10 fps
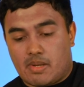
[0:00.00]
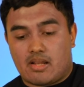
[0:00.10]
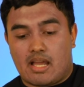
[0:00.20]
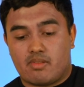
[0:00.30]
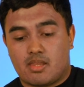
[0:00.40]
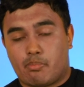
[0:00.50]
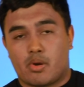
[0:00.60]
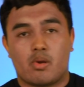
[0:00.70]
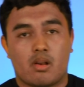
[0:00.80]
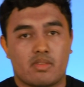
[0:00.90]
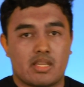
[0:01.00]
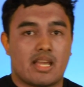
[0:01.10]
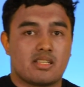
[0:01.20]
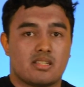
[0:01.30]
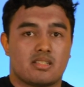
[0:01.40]
about having the Pro over the
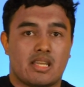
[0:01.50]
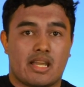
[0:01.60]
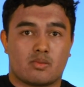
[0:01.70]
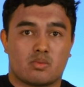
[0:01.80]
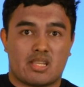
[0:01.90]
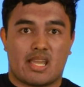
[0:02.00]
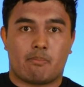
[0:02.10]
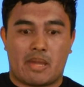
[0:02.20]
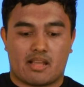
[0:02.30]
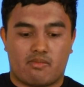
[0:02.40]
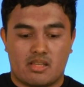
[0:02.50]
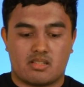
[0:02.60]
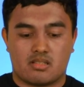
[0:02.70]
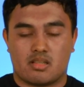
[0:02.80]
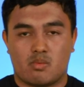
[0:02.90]
Edge is the actual tech pack
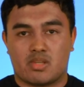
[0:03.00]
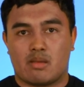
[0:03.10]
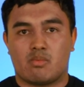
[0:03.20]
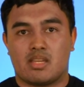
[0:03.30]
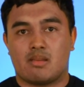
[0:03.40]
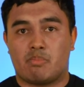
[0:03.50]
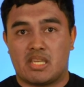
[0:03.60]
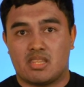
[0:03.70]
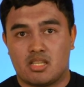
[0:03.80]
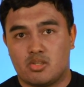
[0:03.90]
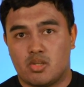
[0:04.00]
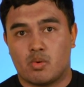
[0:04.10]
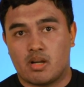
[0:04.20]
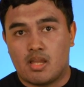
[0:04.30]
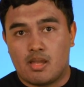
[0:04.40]
features that you would get with it being the
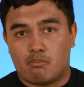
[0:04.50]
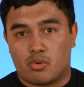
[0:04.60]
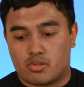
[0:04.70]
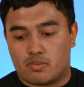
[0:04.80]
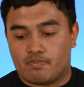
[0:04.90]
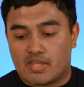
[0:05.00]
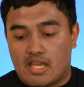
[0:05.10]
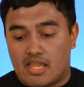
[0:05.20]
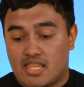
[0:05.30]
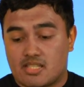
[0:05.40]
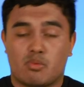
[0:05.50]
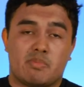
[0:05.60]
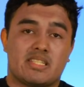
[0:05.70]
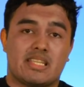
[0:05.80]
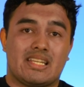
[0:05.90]
newer model, and this will
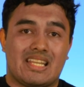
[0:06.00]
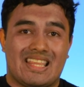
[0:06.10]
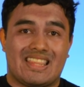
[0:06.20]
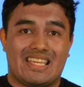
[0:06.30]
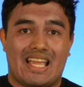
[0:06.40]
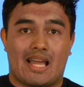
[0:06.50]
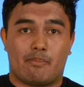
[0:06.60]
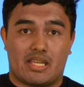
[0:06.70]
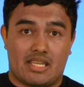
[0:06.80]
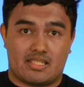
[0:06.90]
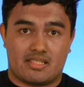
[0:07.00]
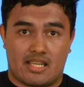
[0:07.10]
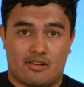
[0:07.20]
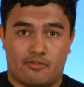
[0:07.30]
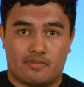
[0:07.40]
be seen in the app
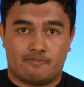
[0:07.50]
itself.